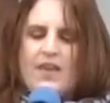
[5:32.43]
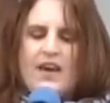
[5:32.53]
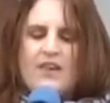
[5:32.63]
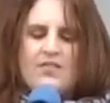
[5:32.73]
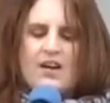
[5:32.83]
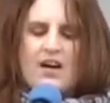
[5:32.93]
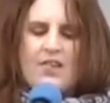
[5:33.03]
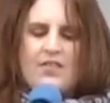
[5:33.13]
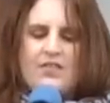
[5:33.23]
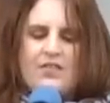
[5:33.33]
These
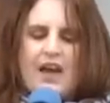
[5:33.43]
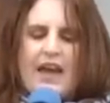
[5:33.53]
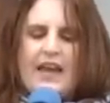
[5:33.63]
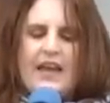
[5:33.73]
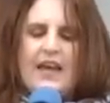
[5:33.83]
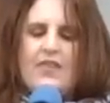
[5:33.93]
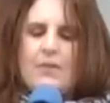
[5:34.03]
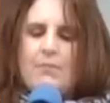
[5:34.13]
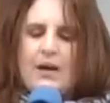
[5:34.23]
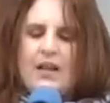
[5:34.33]
are the stated in
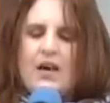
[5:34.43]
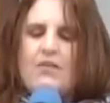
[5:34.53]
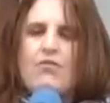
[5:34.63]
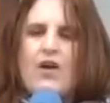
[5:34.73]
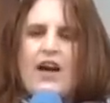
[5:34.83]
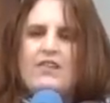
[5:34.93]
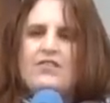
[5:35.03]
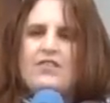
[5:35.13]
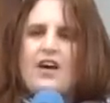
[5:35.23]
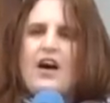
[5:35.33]
the Bill of
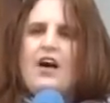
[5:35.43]
Rights,